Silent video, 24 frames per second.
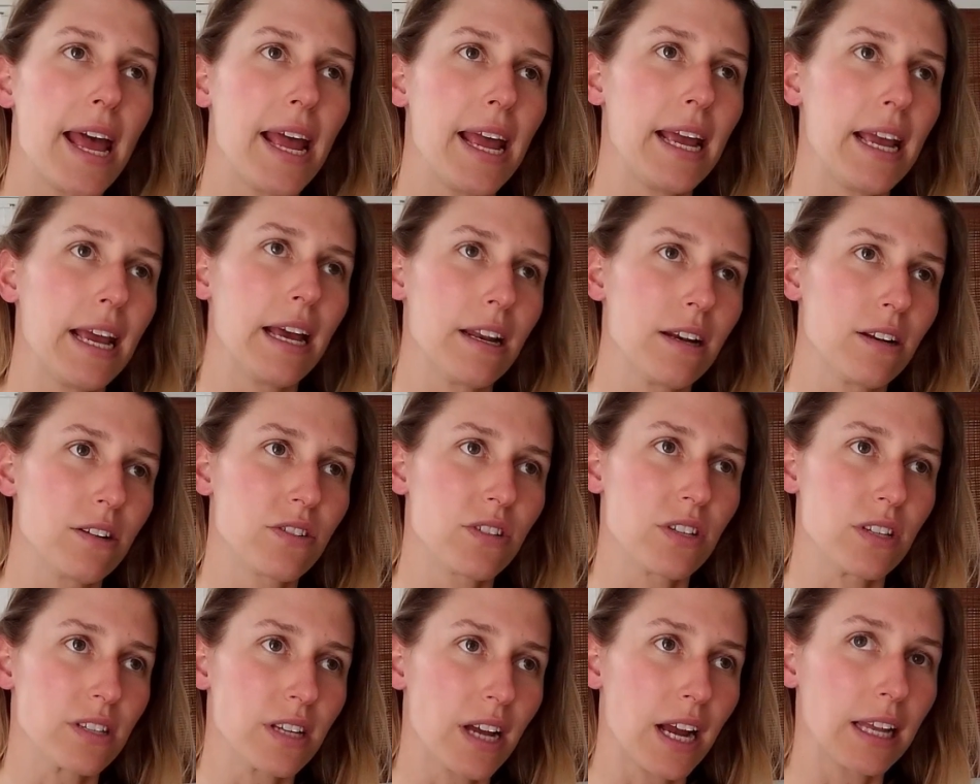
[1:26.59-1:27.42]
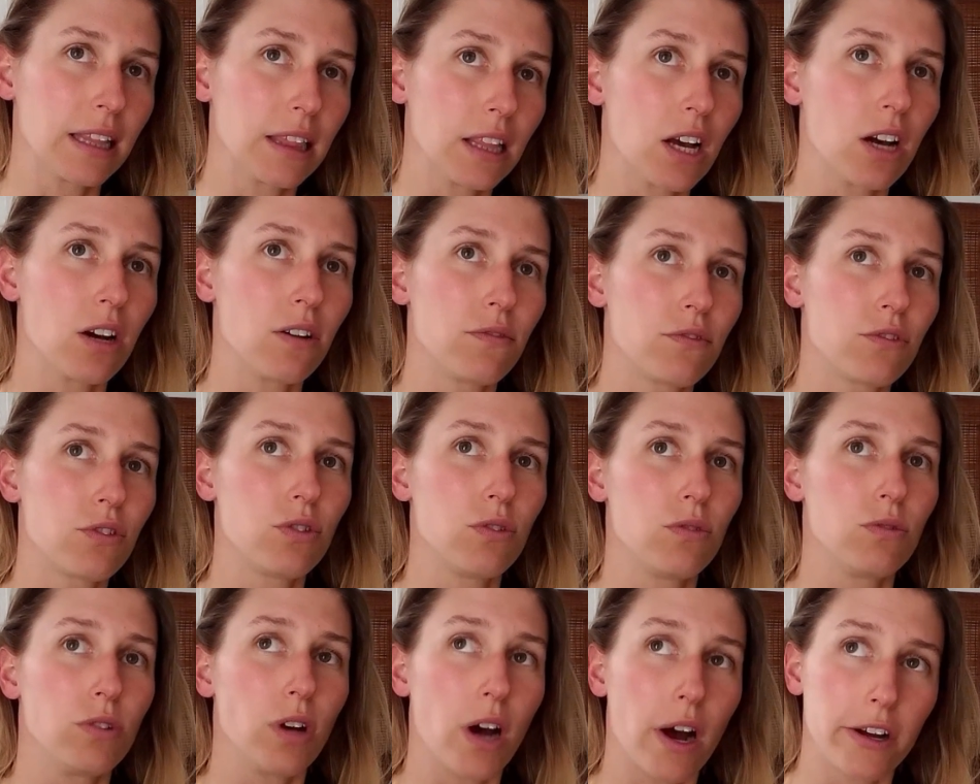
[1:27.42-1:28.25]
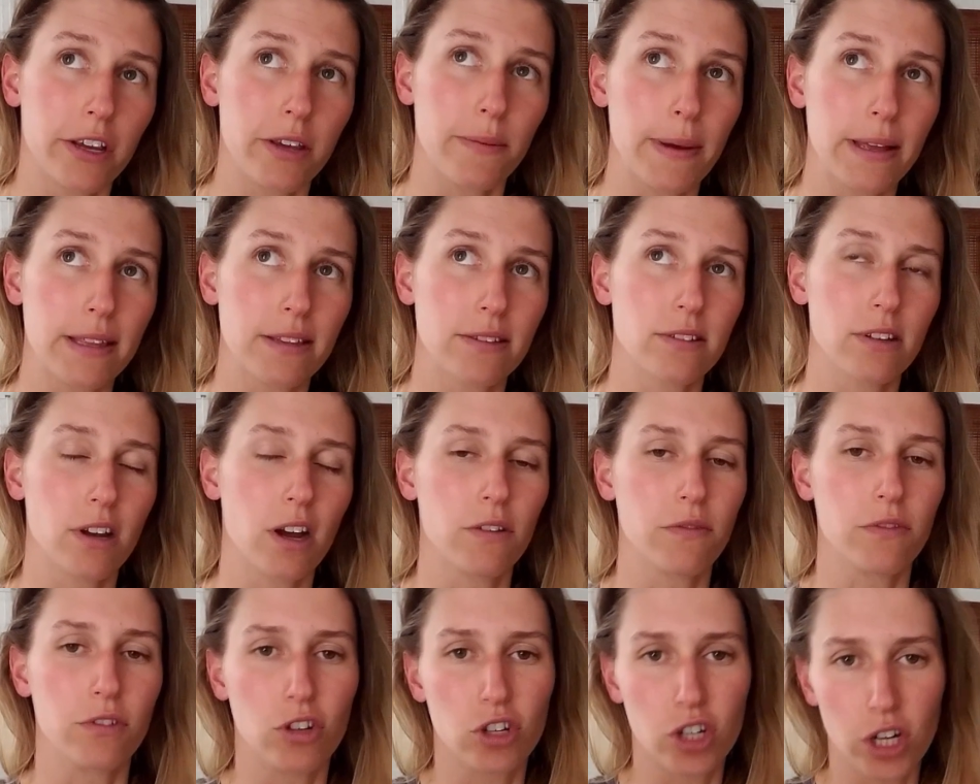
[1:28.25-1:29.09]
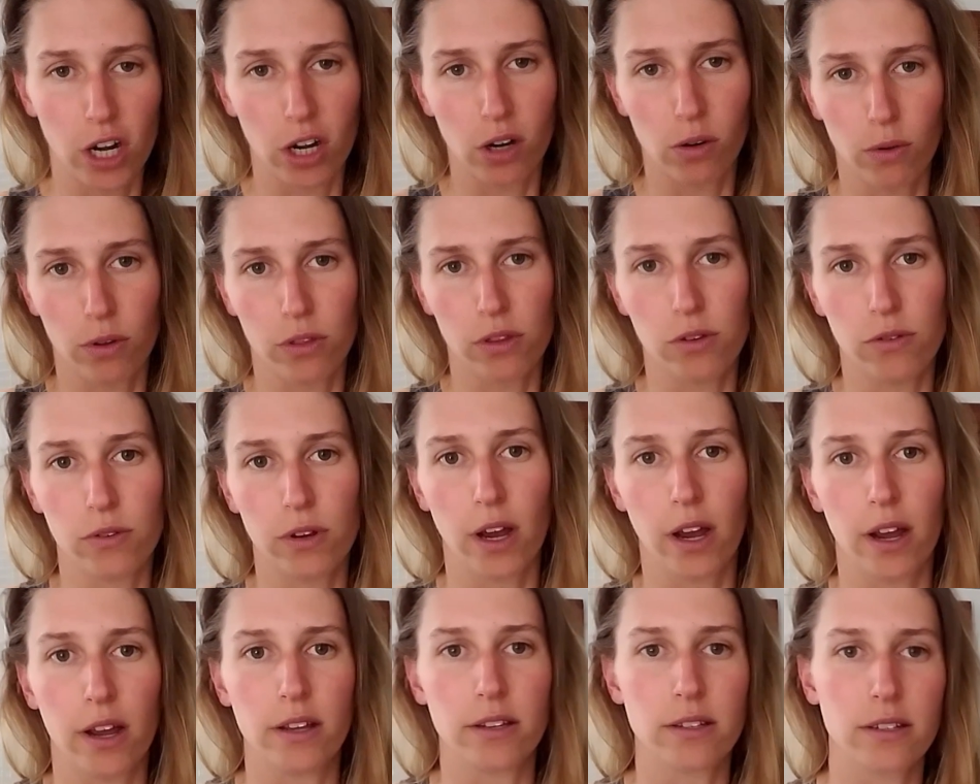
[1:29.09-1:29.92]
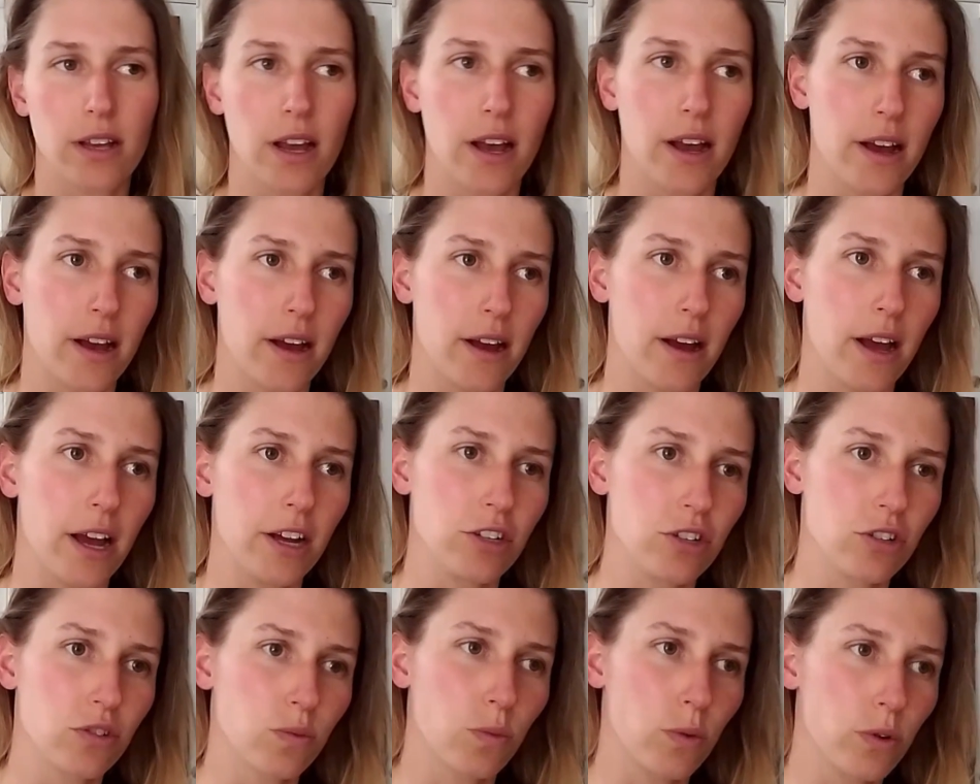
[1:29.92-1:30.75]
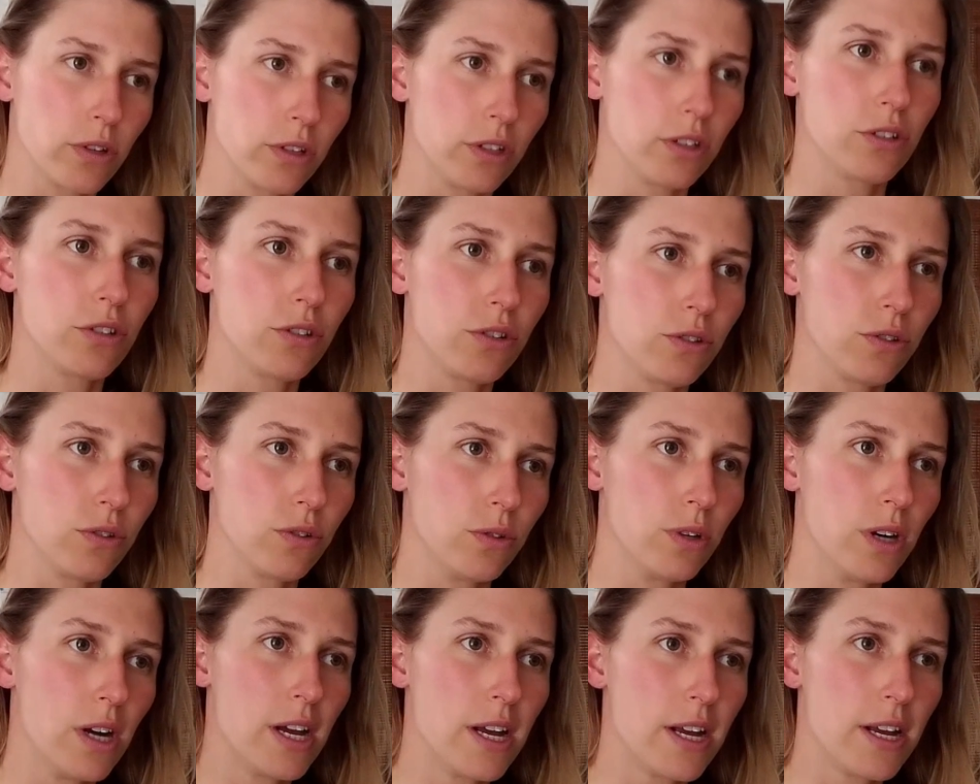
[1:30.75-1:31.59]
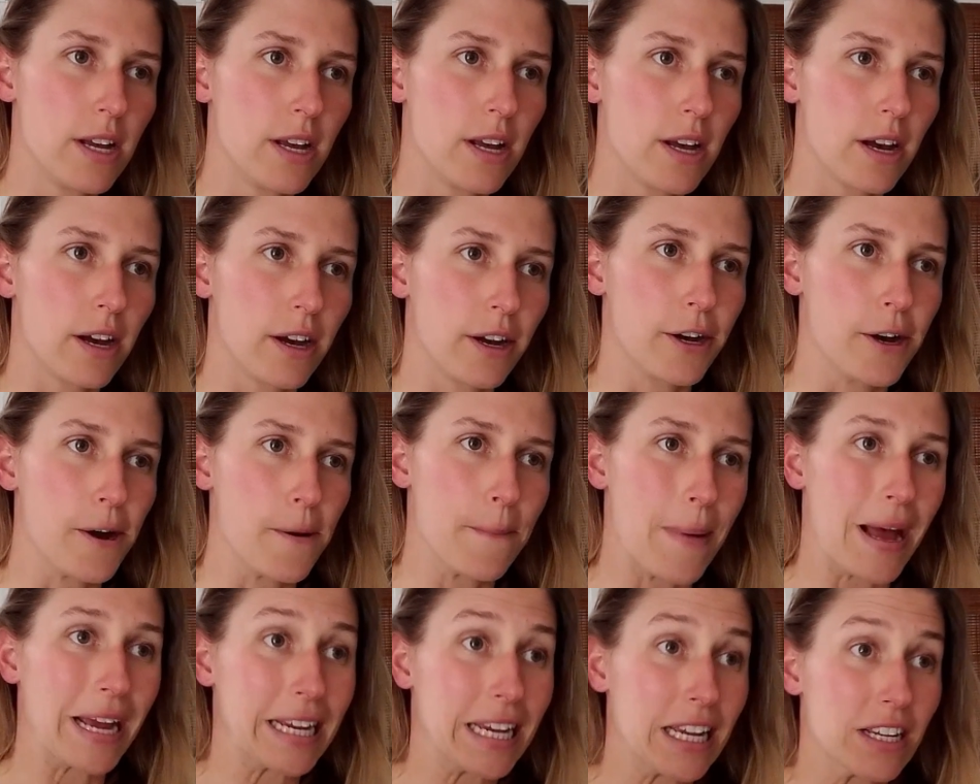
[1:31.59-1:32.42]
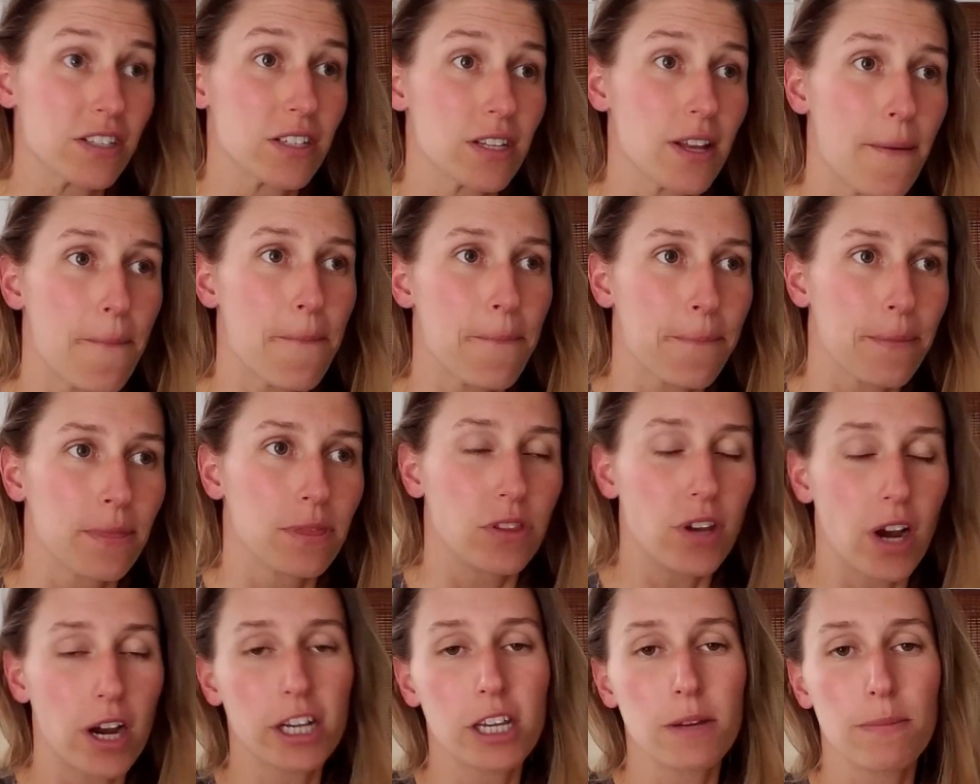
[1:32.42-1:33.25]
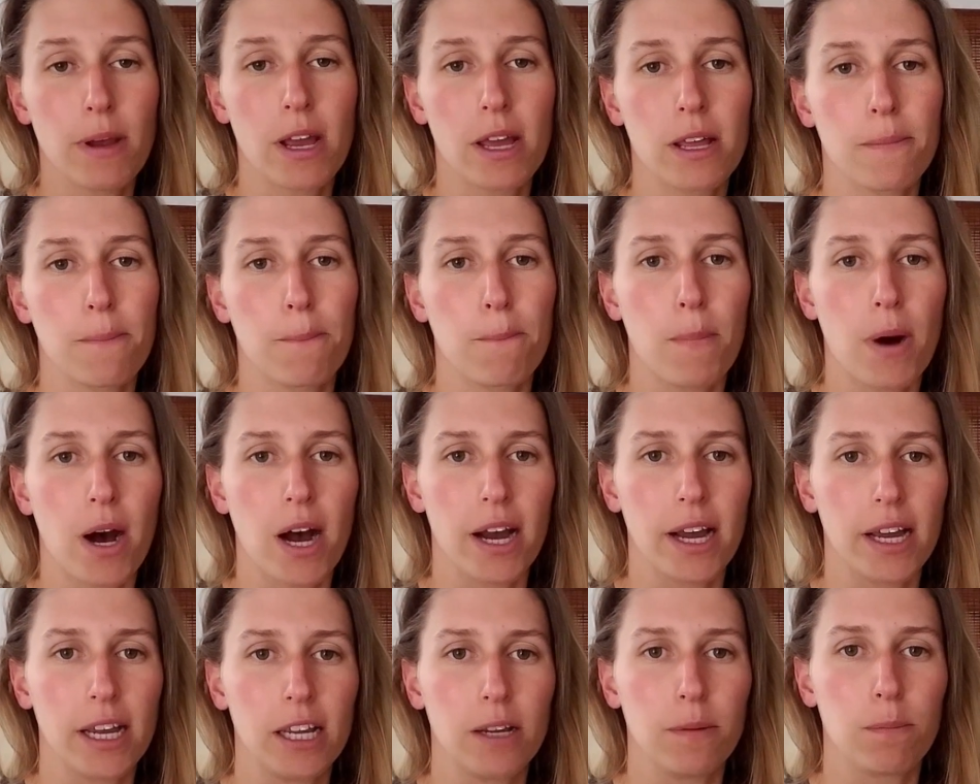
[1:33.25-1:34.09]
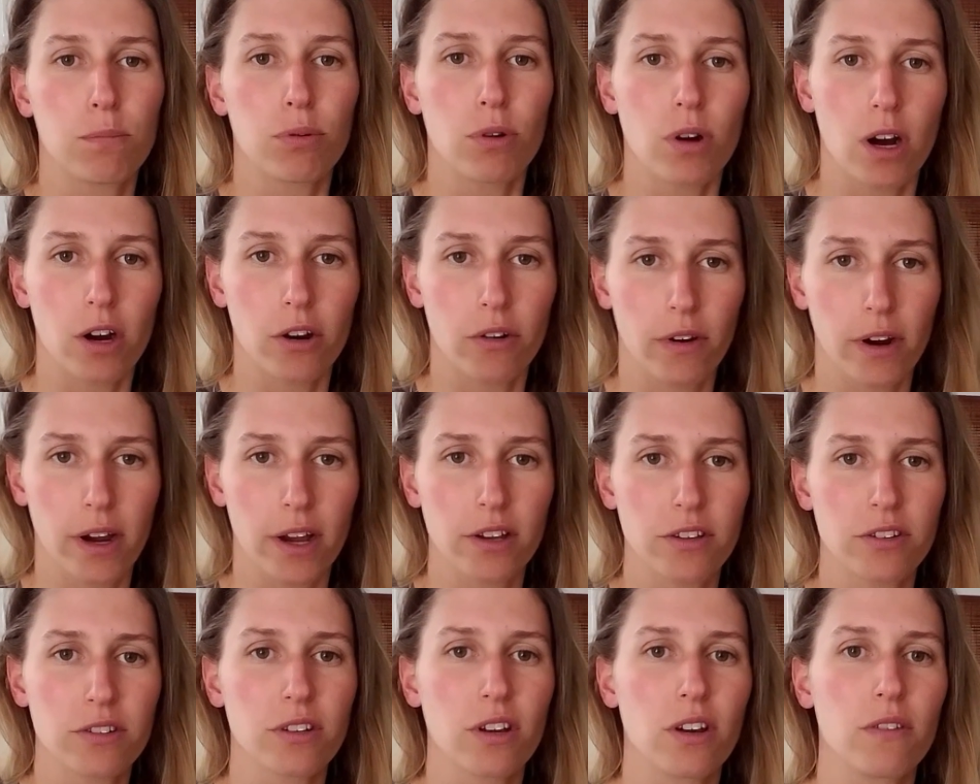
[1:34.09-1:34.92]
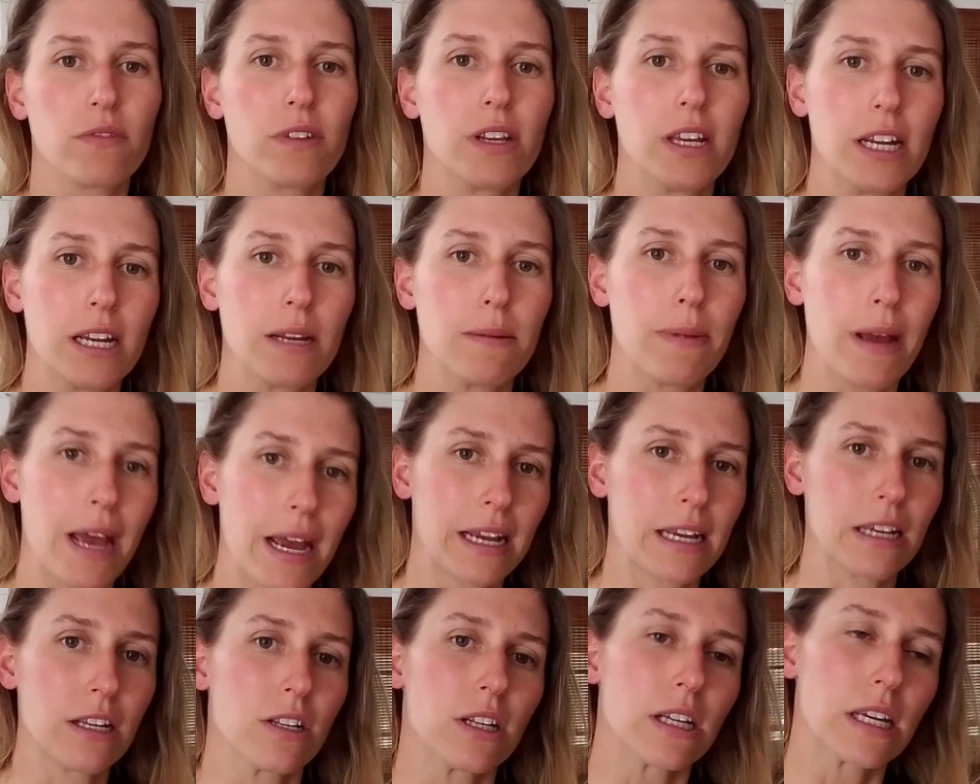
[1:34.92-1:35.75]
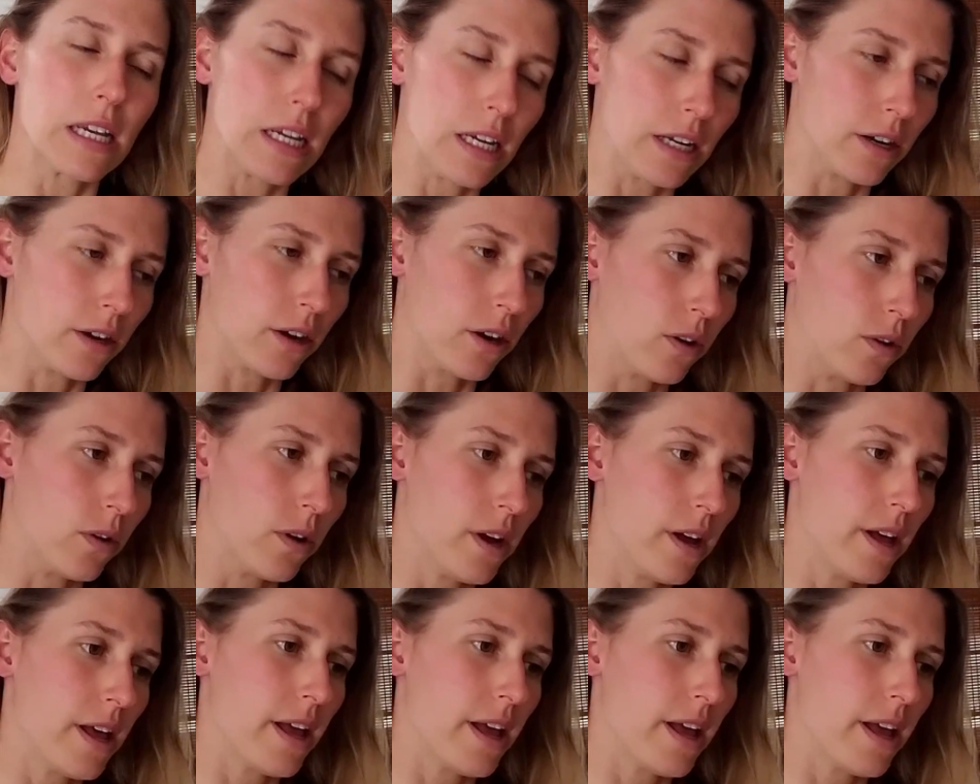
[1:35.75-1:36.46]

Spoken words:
And since I love to document stuff and share with you guys, I just wanted to, I guess, document my progress of getting back into keto